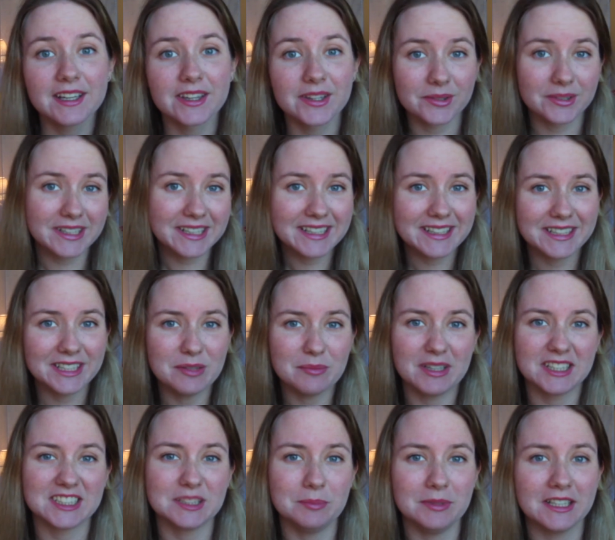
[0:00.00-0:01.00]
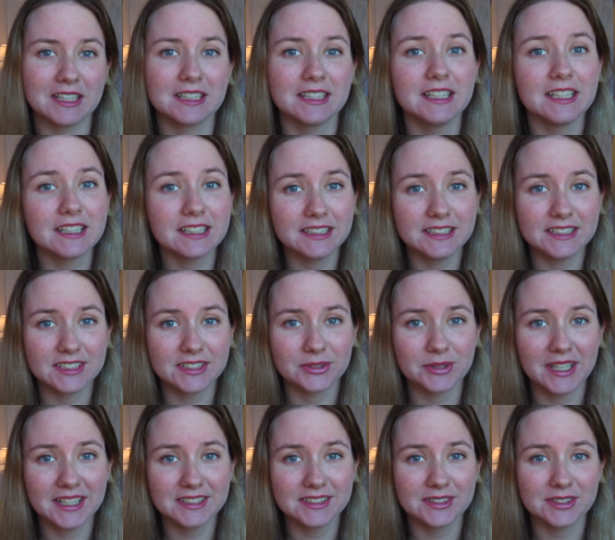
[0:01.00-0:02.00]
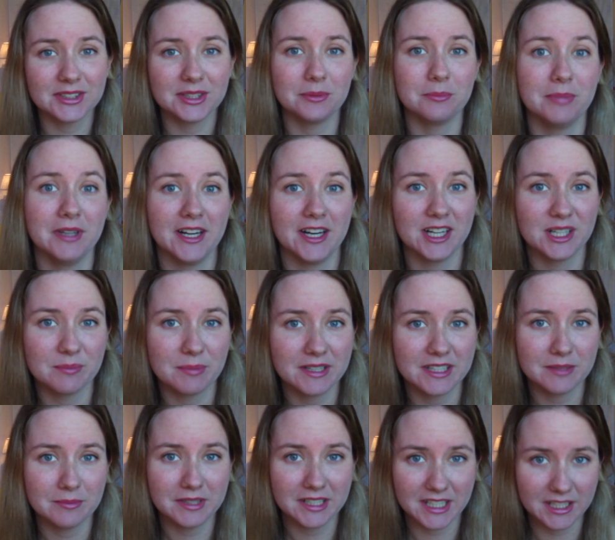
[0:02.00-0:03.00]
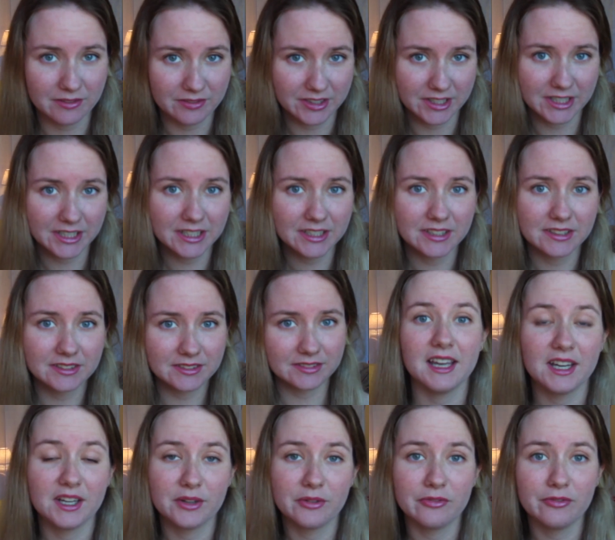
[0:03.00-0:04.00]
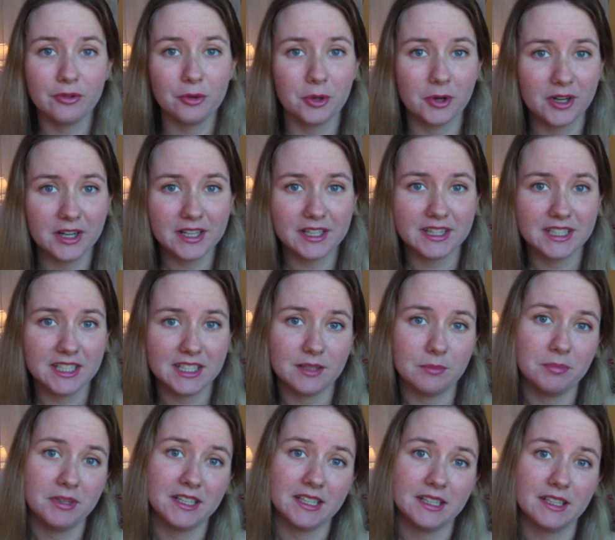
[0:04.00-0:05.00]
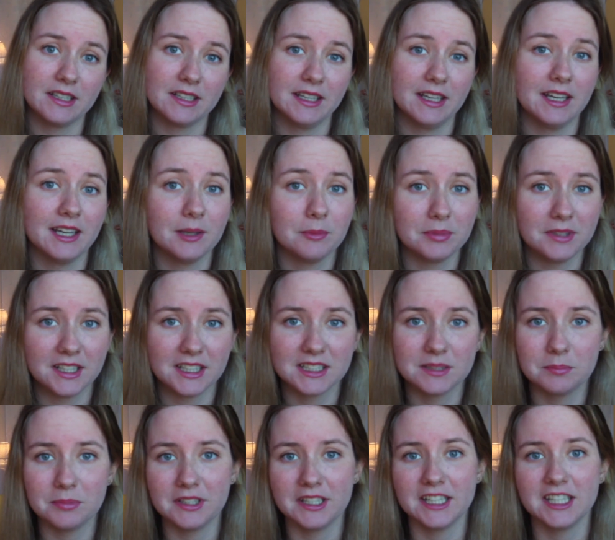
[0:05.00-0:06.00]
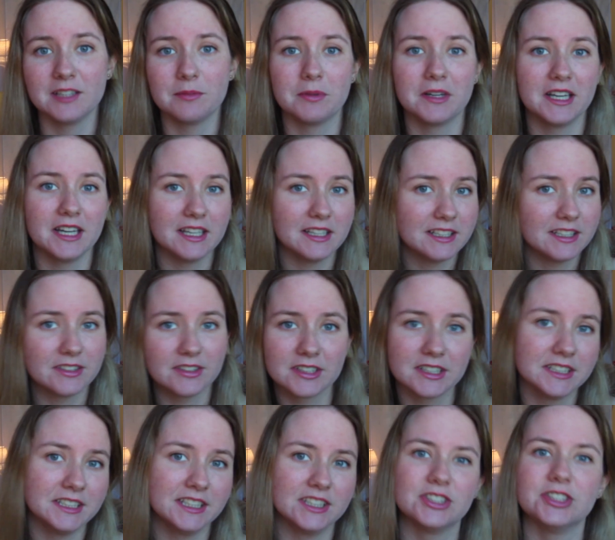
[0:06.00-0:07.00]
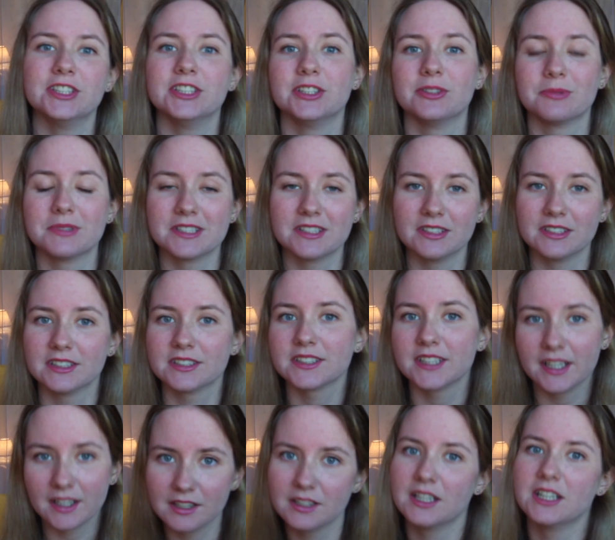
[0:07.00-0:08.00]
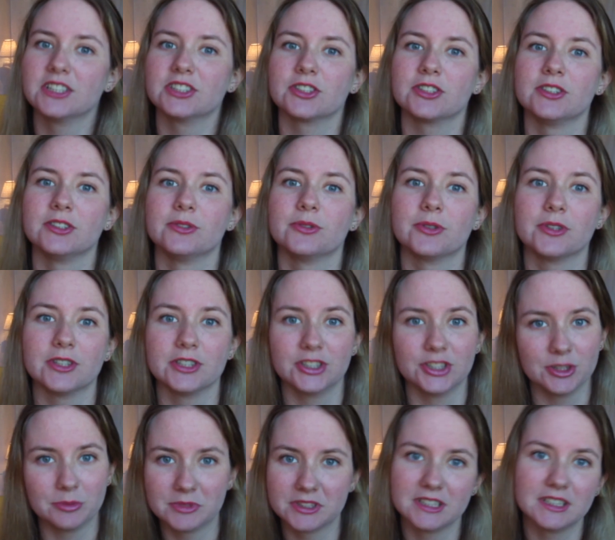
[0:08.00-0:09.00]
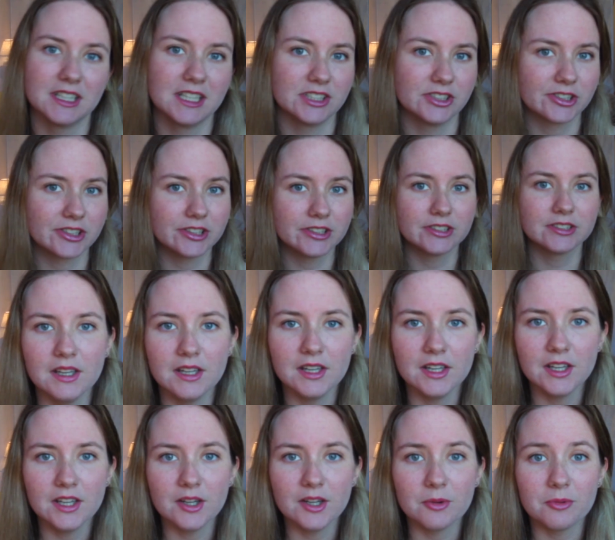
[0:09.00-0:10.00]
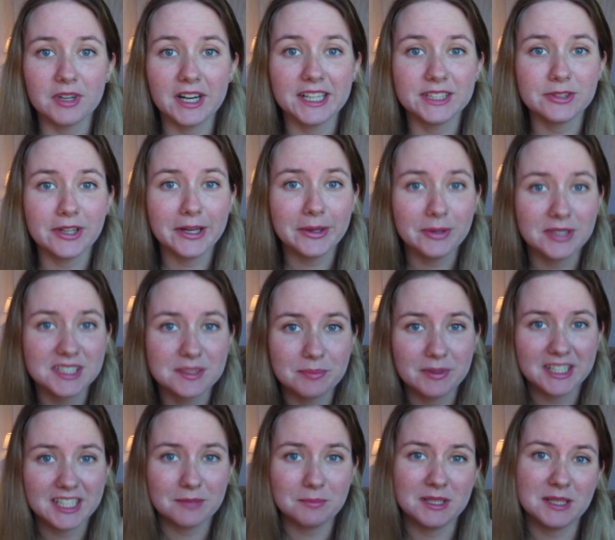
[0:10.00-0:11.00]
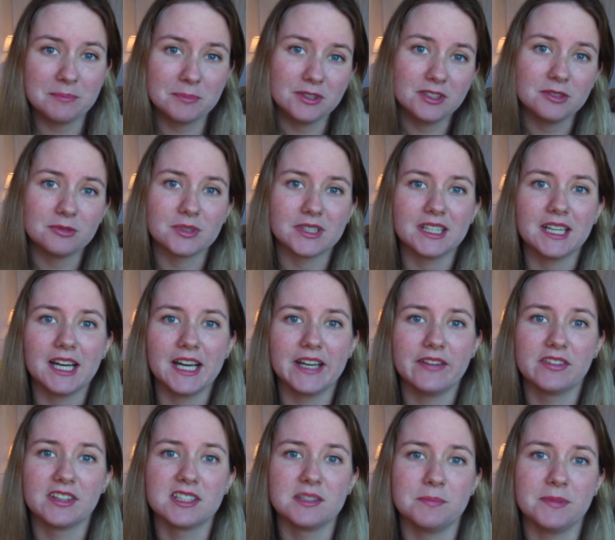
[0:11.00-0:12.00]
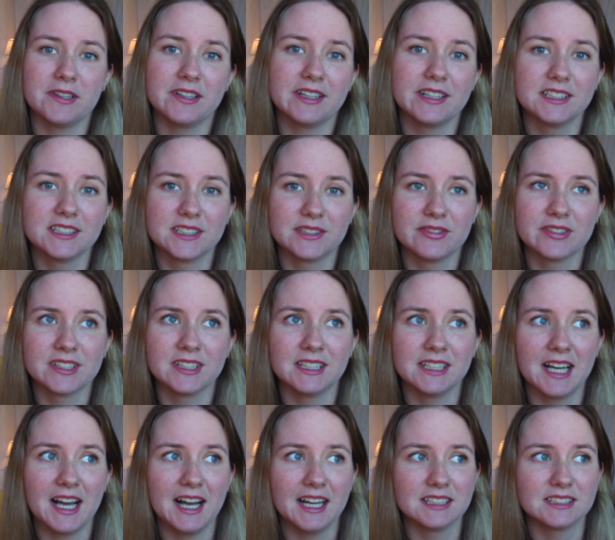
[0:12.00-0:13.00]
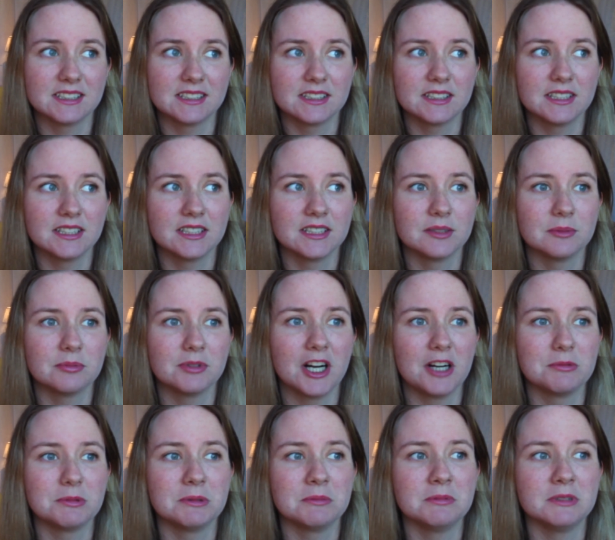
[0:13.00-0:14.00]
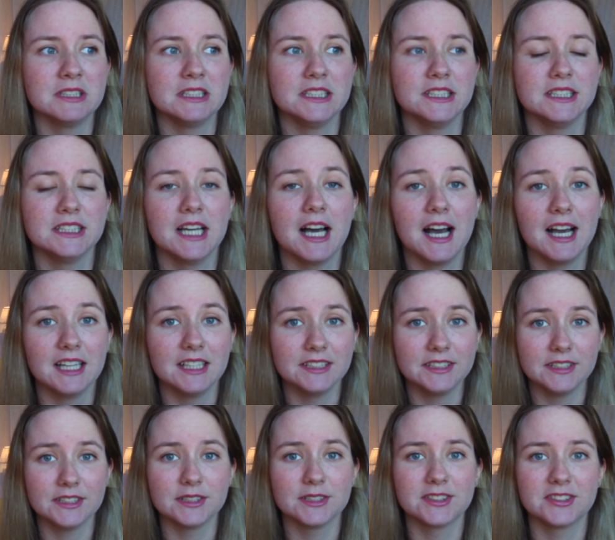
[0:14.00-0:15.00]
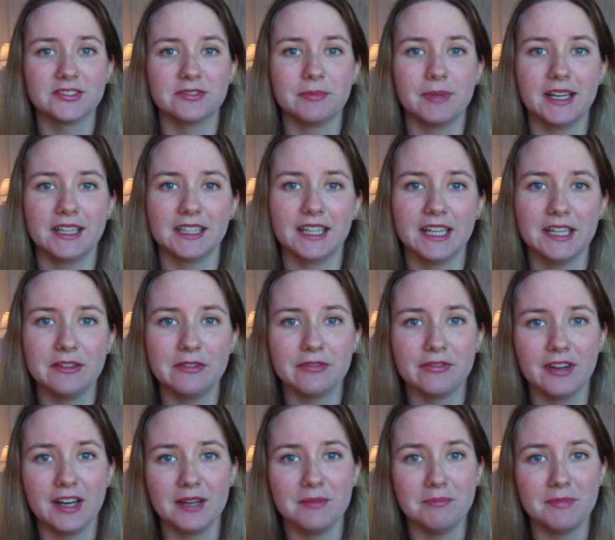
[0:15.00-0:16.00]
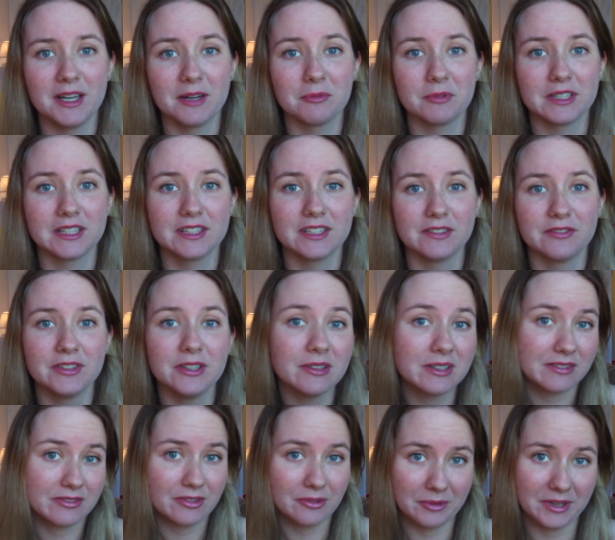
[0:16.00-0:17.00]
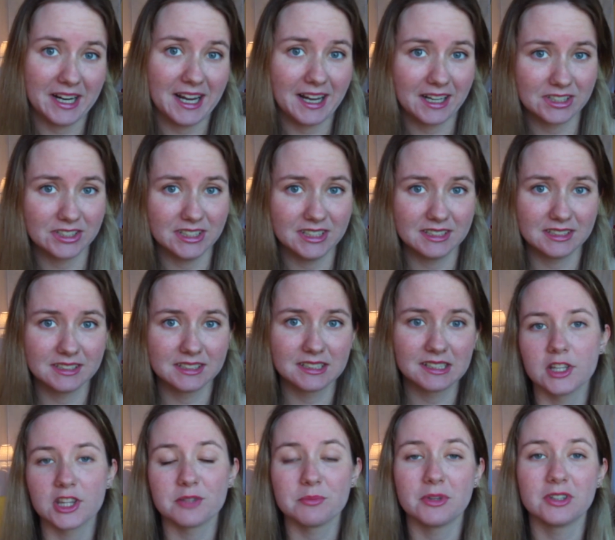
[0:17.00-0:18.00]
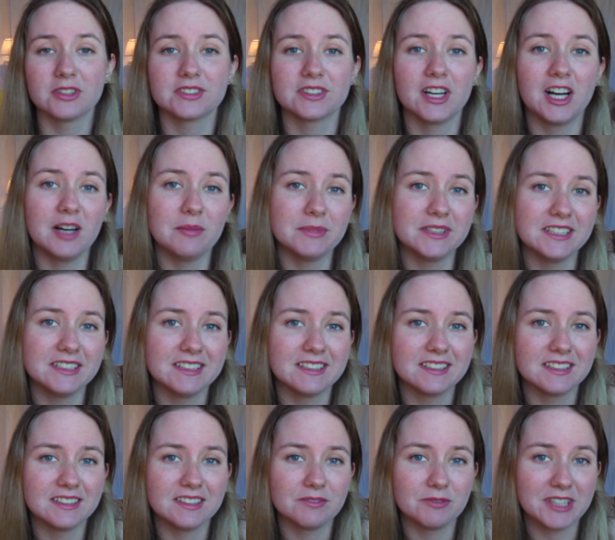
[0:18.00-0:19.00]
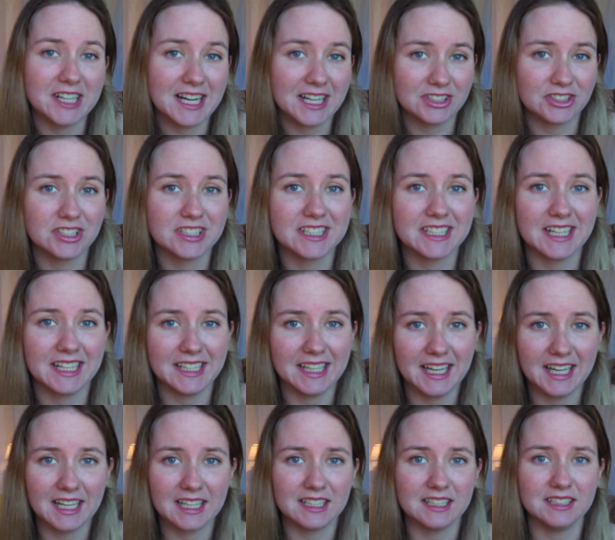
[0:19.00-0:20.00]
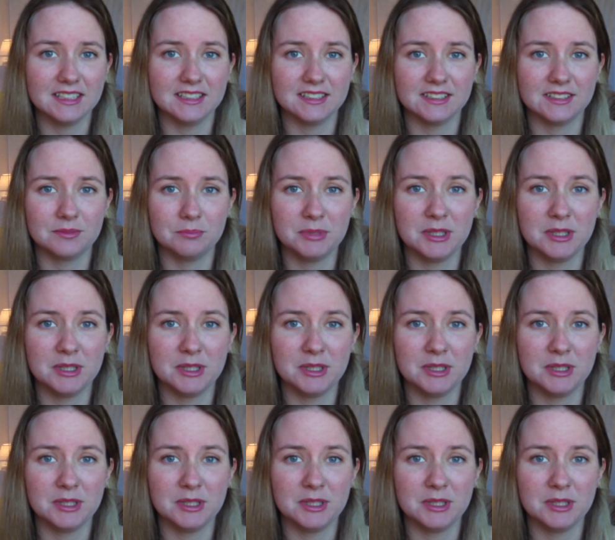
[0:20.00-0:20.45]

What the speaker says: 3. You must be clinically distressed or impaired by the behavior. And 4. The picking can't be explained by any other condition, whether psychological or dermatological. When I try to explain to people what I've experienced for the last probably 9 years of my life, I'm met with a few different reactions. The most common reaction that I get is